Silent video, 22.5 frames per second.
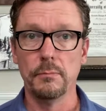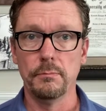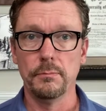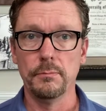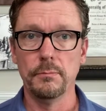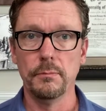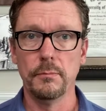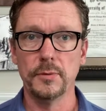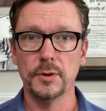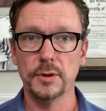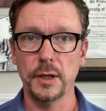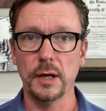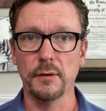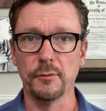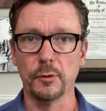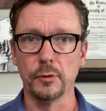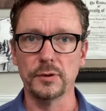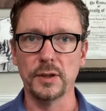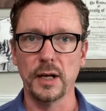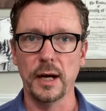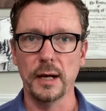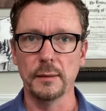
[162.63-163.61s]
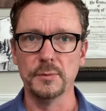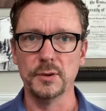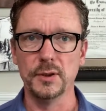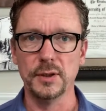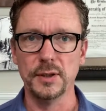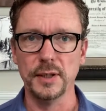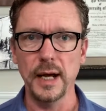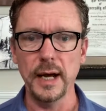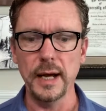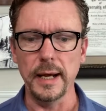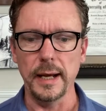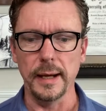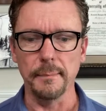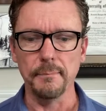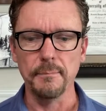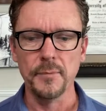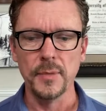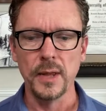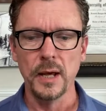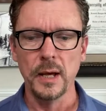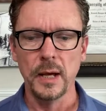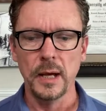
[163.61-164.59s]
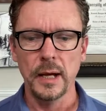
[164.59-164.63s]
several times a day.
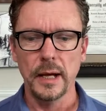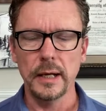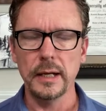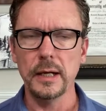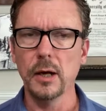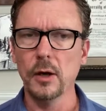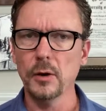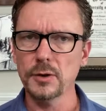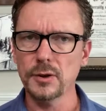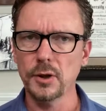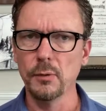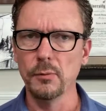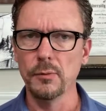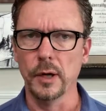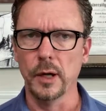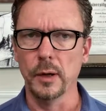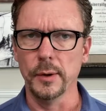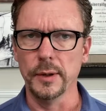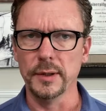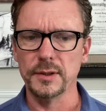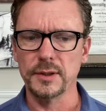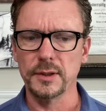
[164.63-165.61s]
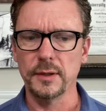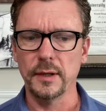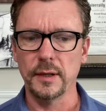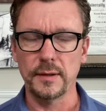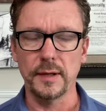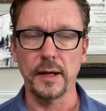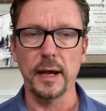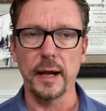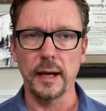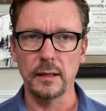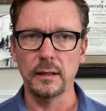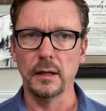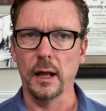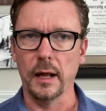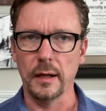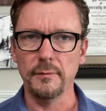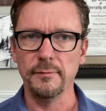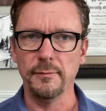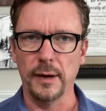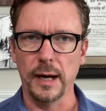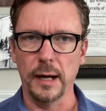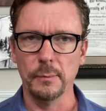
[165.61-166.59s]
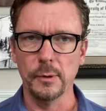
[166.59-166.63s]
And he also noticed that they ate a lot of
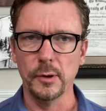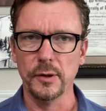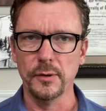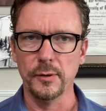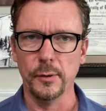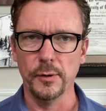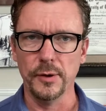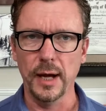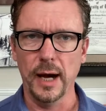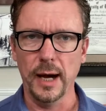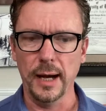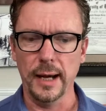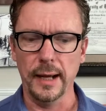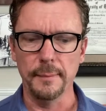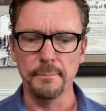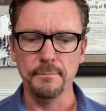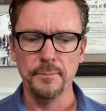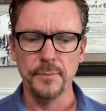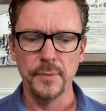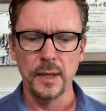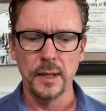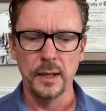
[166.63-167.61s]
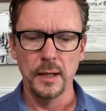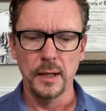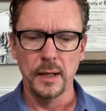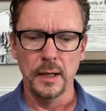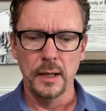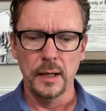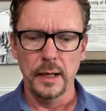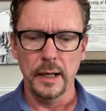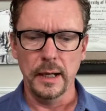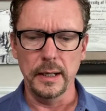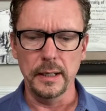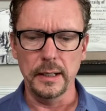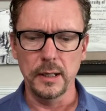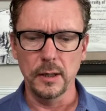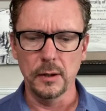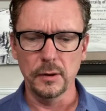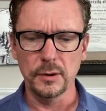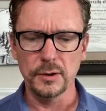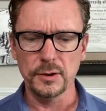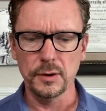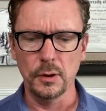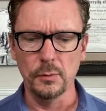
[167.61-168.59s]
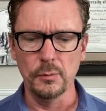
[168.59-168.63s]
fiber in their diet. And he
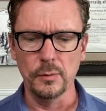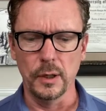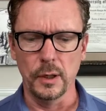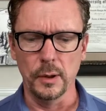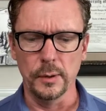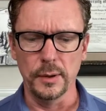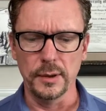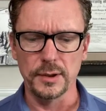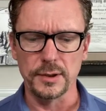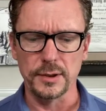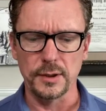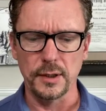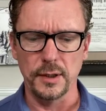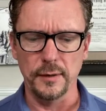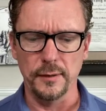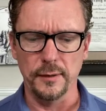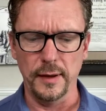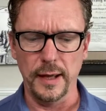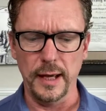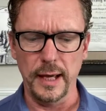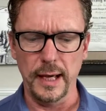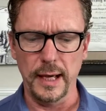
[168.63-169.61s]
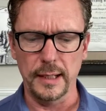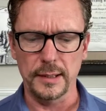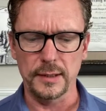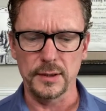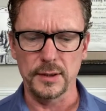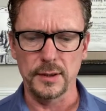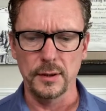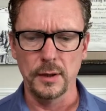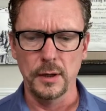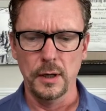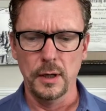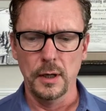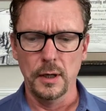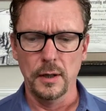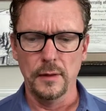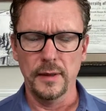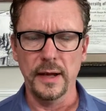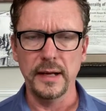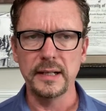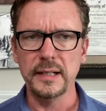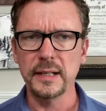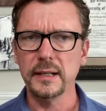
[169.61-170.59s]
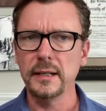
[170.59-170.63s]
also noticed that
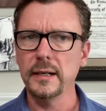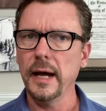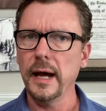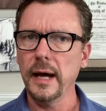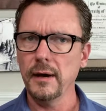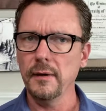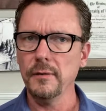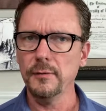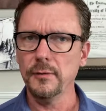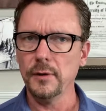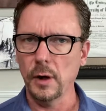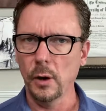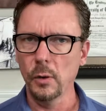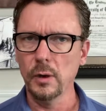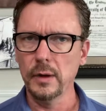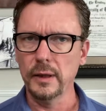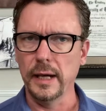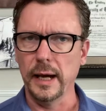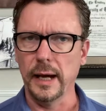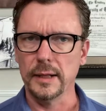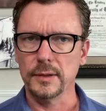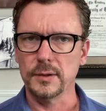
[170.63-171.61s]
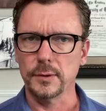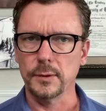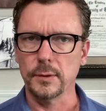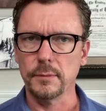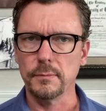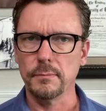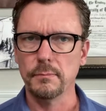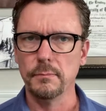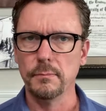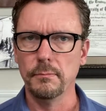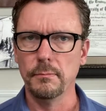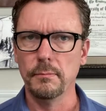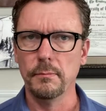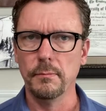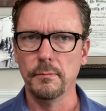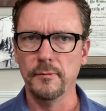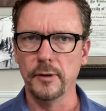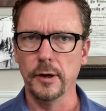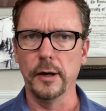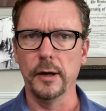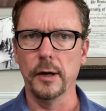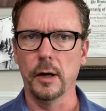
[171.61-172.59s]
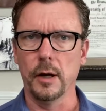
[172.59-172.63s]
they didn't have colon cancer
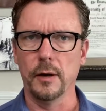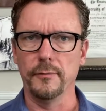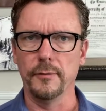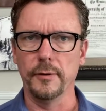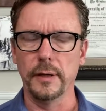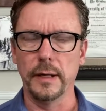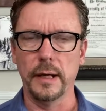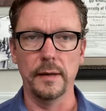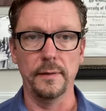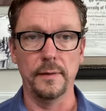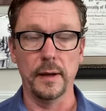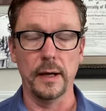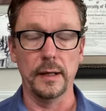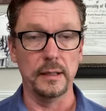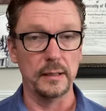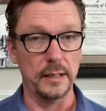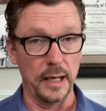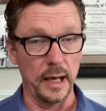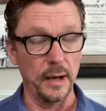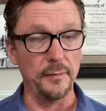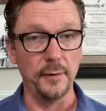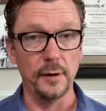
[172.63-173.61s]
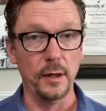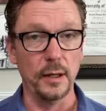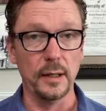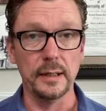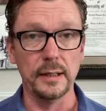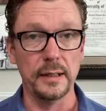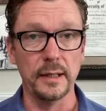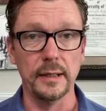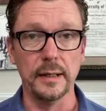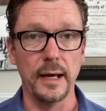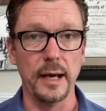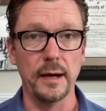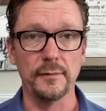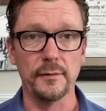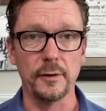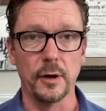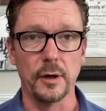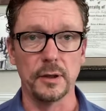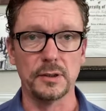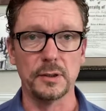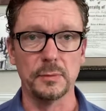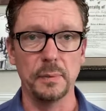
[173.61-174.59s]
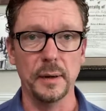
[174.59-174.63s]
very often. And they definitely didn't have
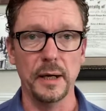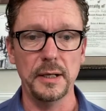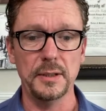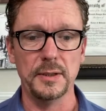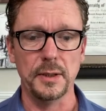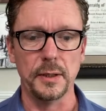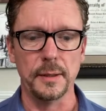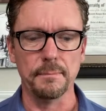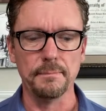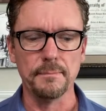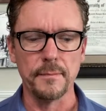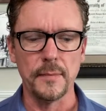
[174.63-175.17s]
constipation.